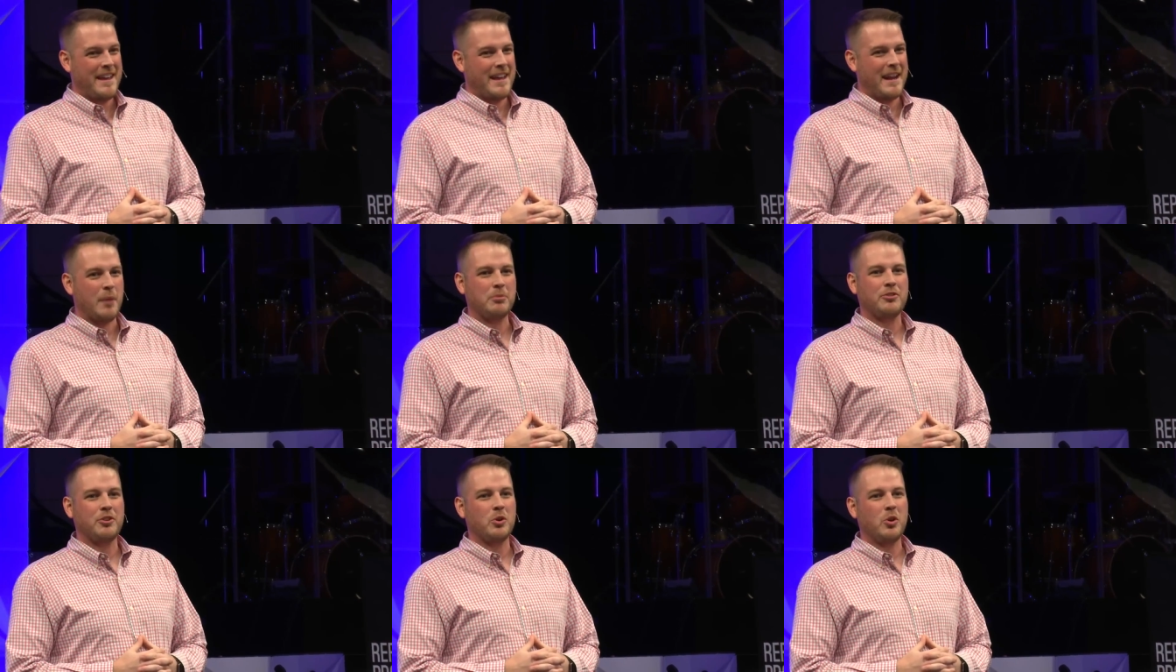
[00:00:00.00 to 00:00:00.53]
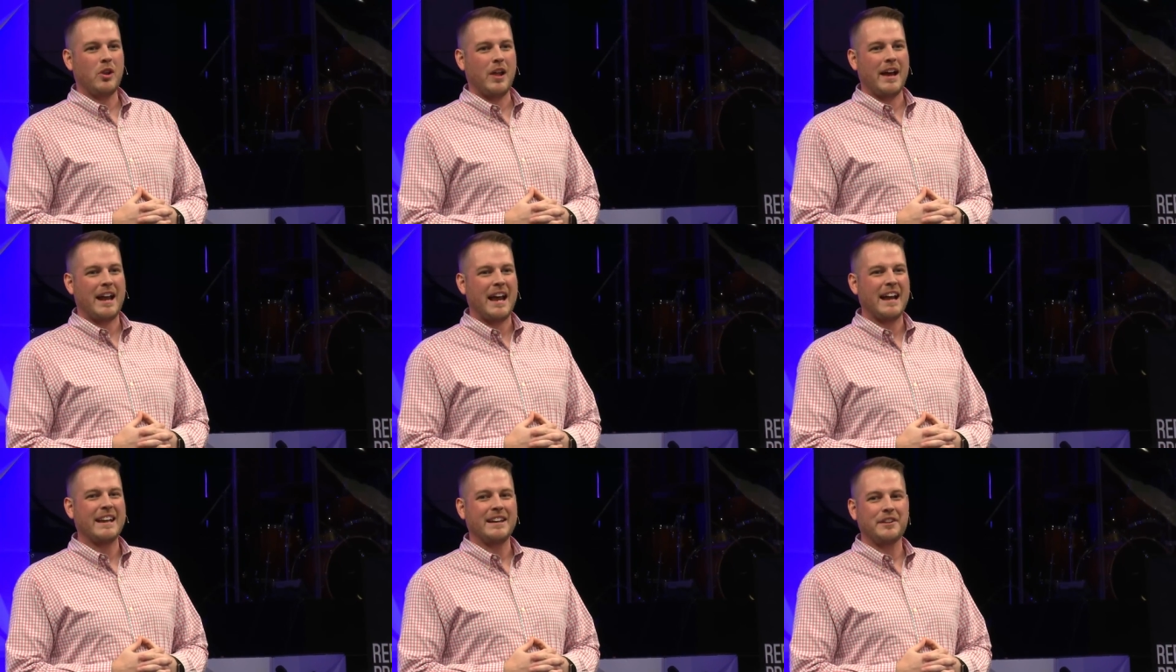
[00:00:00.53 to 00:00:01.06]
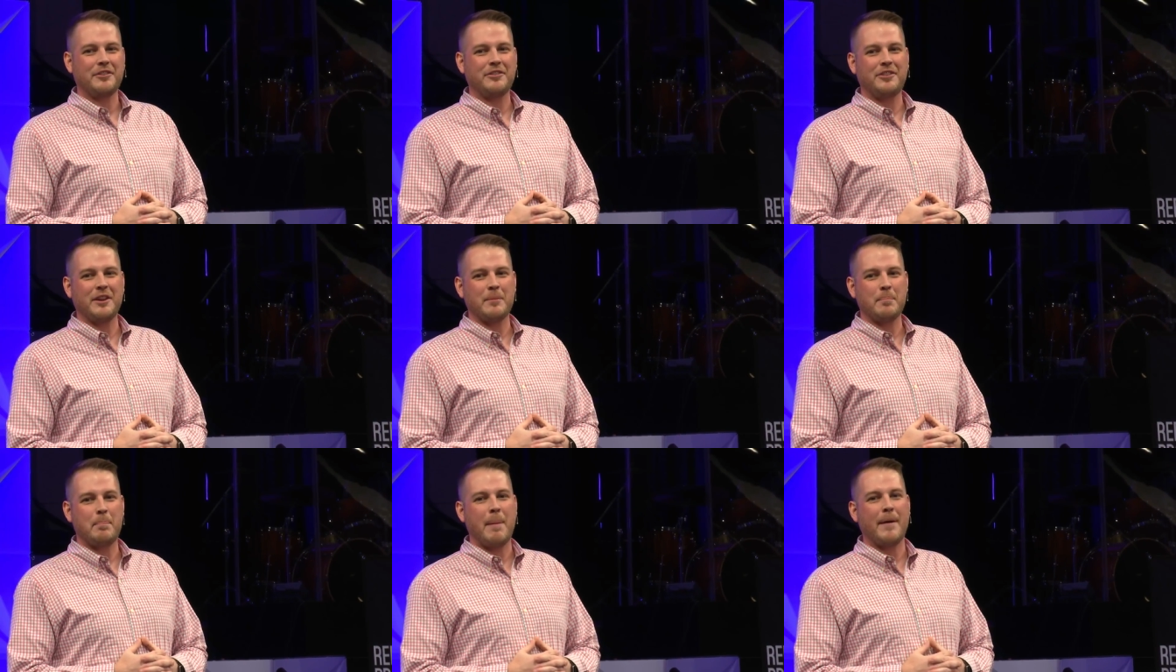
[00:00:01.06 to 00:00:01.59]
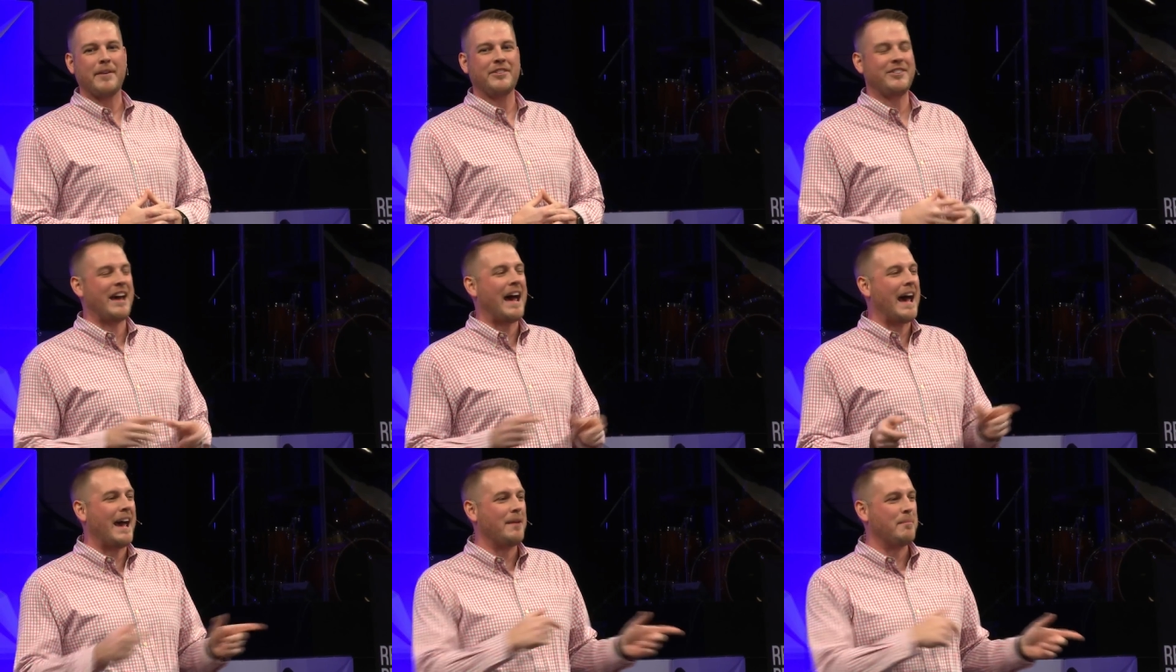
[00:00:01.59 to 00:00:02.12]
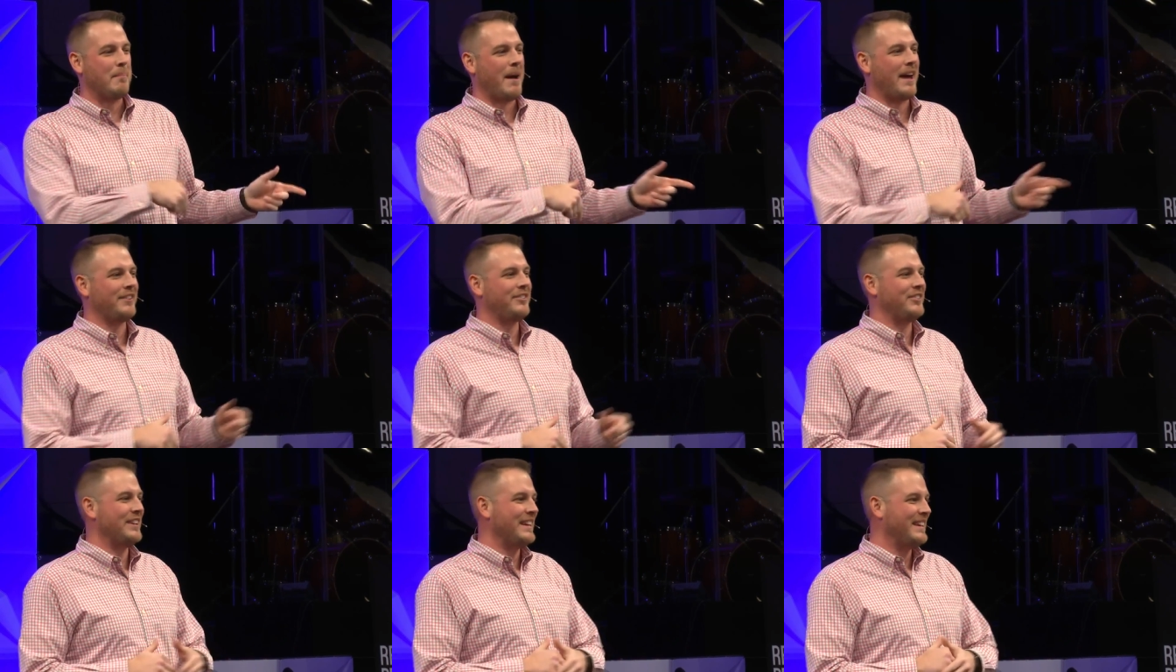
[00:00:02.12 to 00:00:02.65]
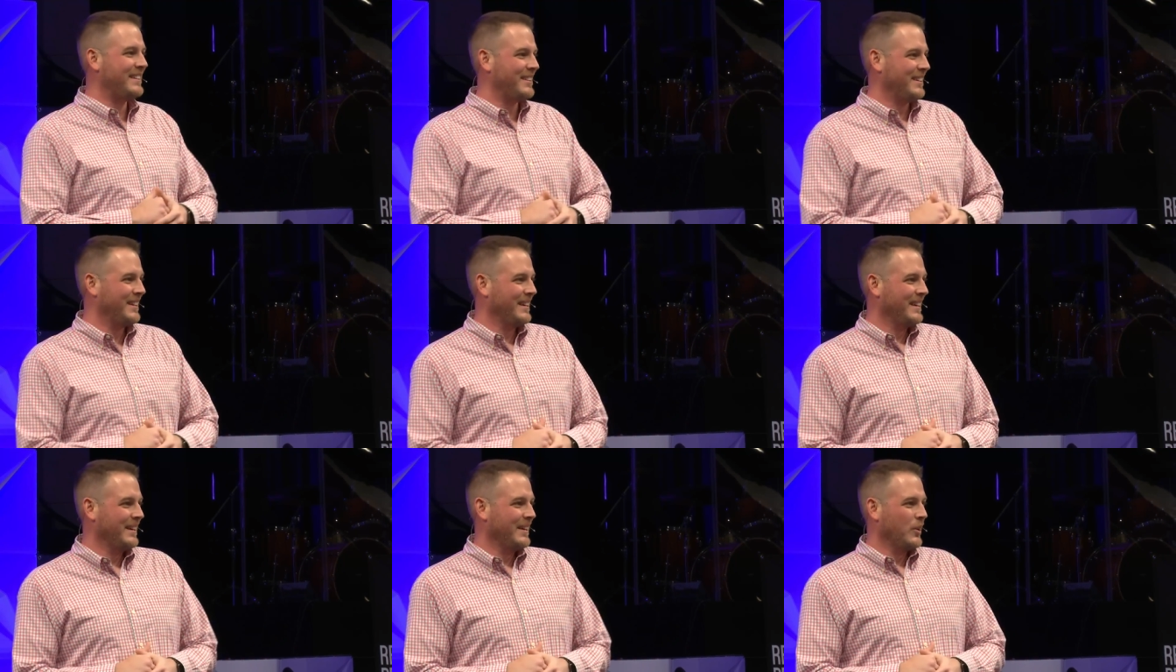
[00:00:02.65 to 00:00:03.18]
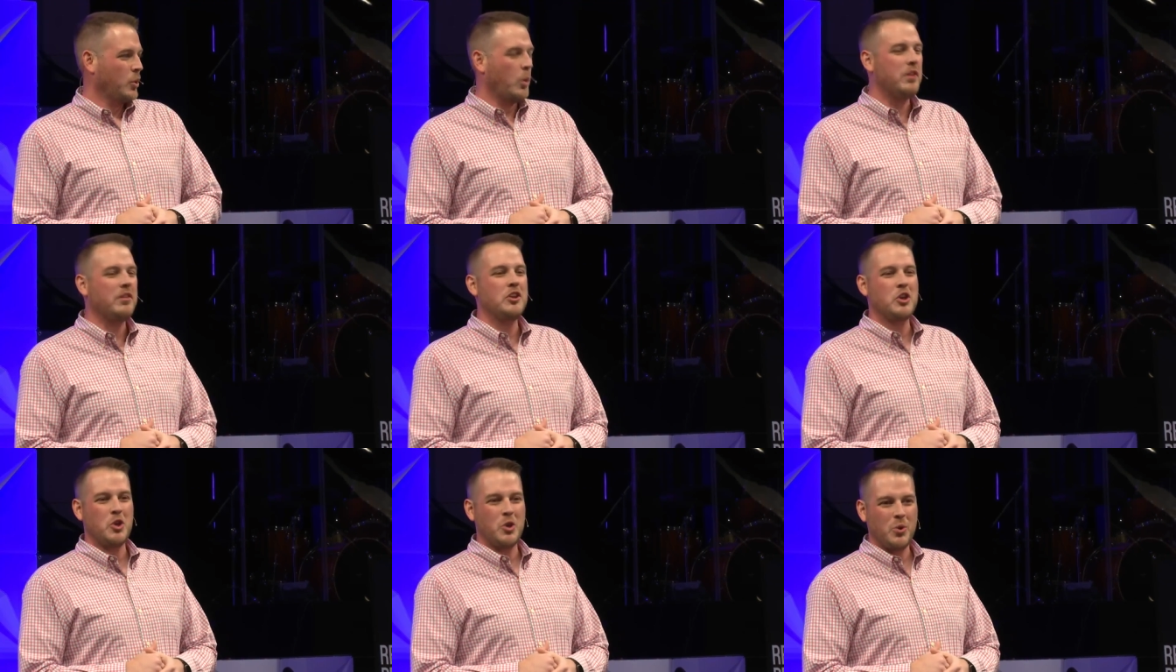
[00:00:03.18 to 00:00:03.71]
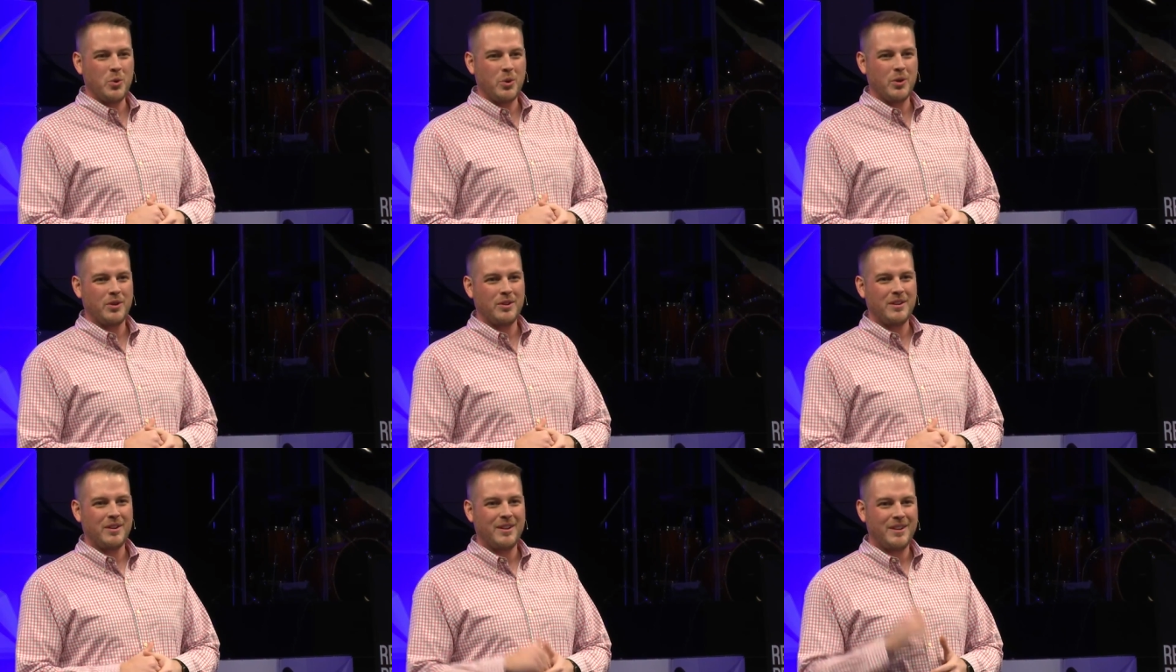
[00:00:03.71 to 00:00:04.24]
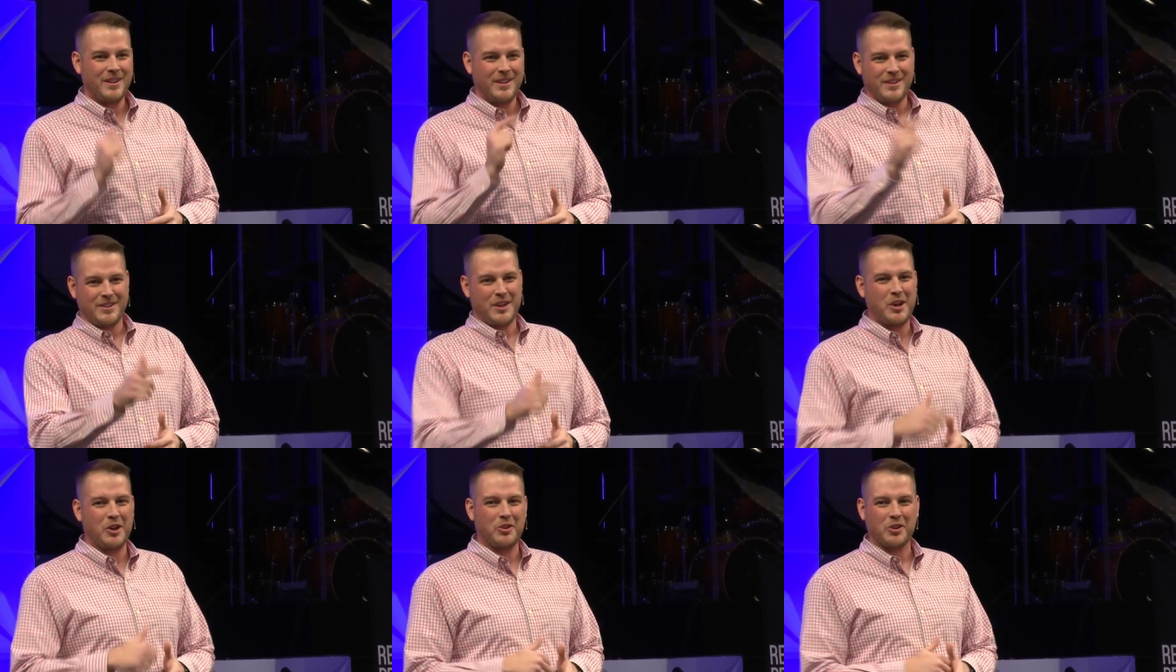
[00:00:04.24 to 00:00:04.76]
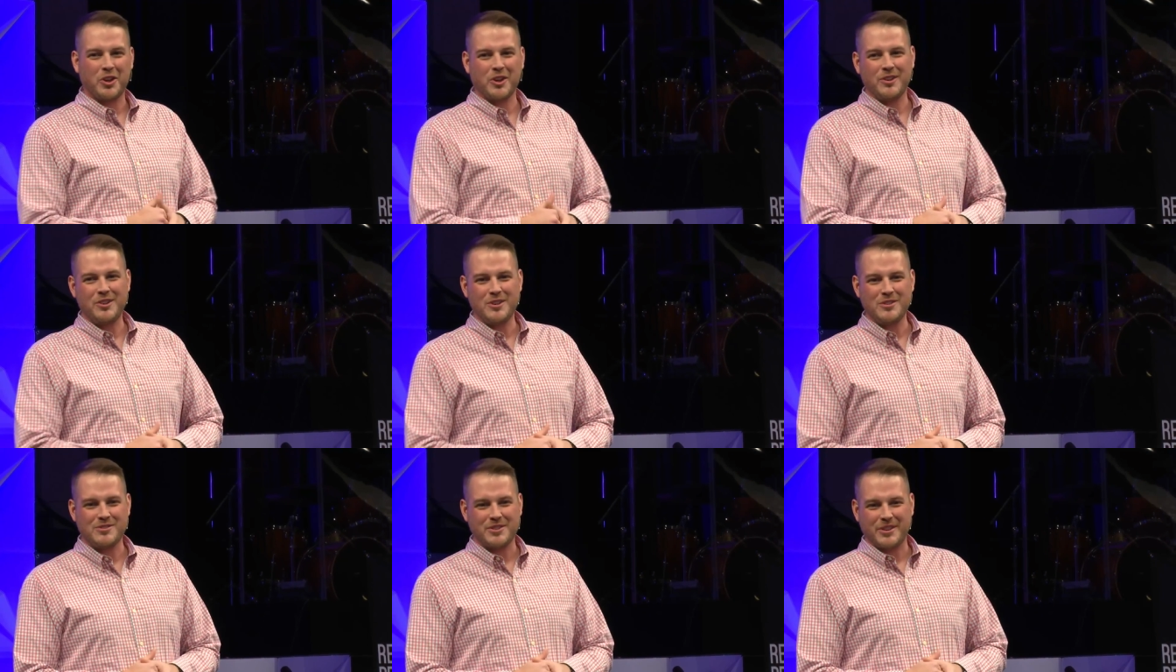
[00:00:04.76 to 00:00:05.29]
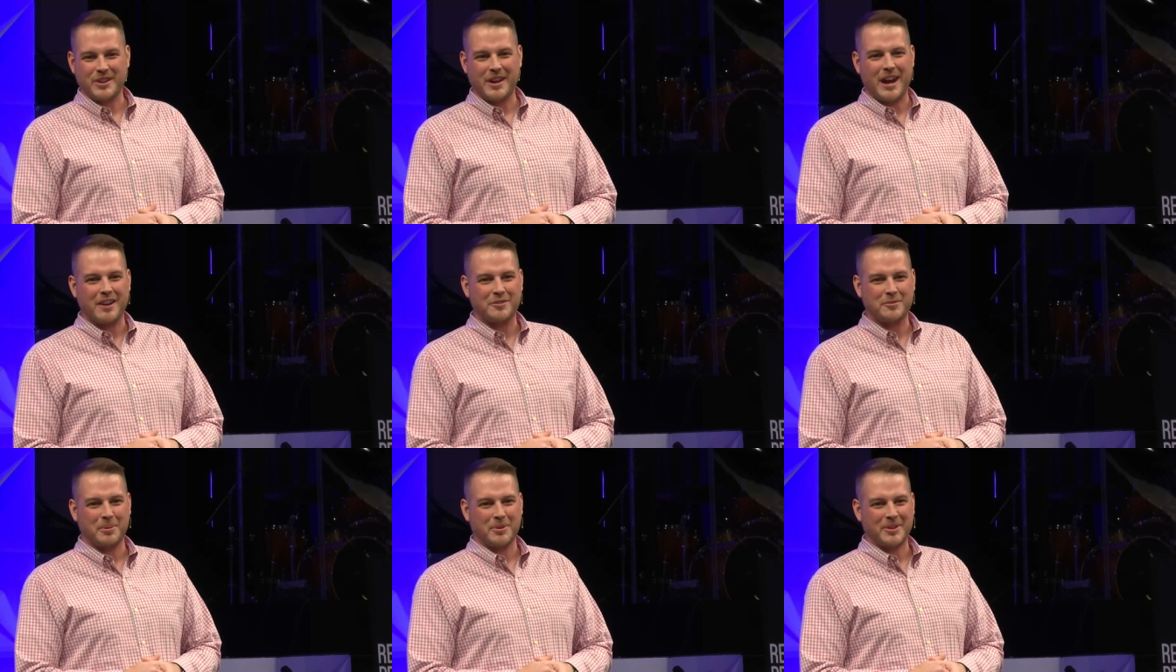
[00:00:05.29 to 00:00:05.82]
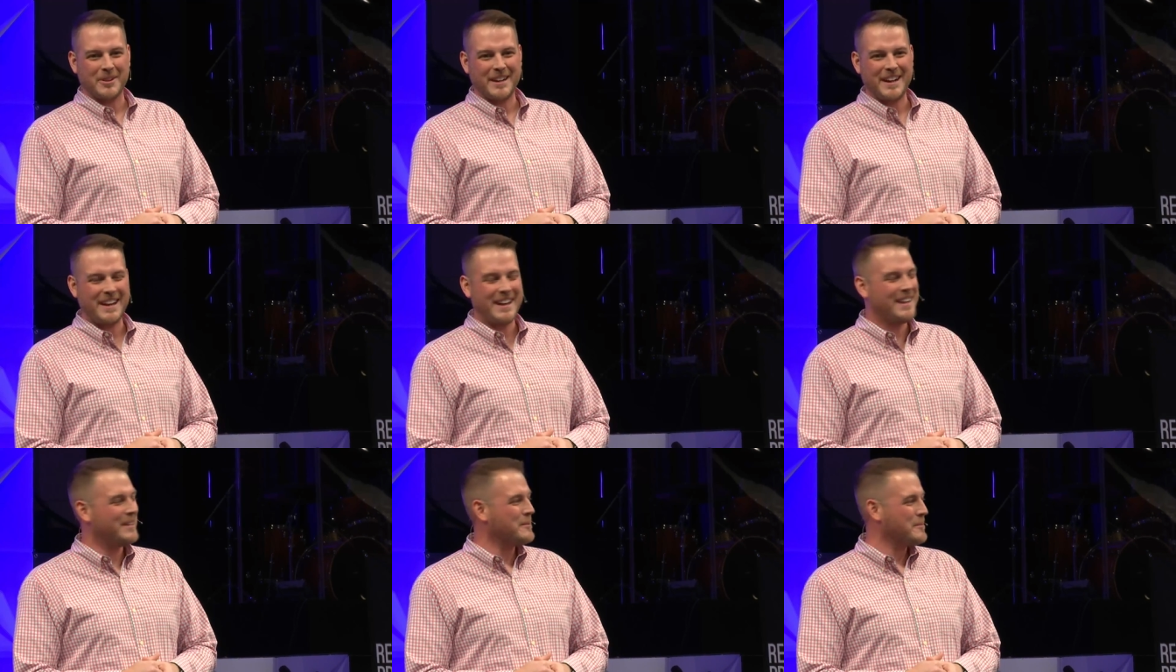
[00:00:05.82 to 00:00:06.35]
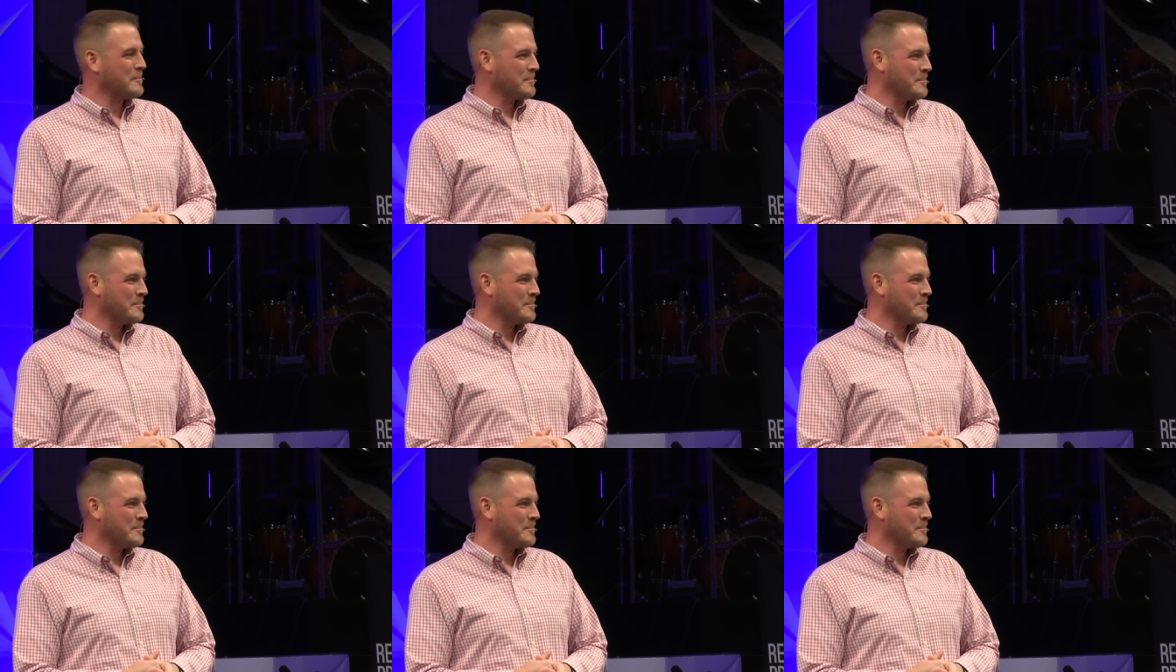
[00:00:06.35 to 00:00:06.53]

And I'm so glad I get to sit beside my seat with you to hear the good news of the gospel today.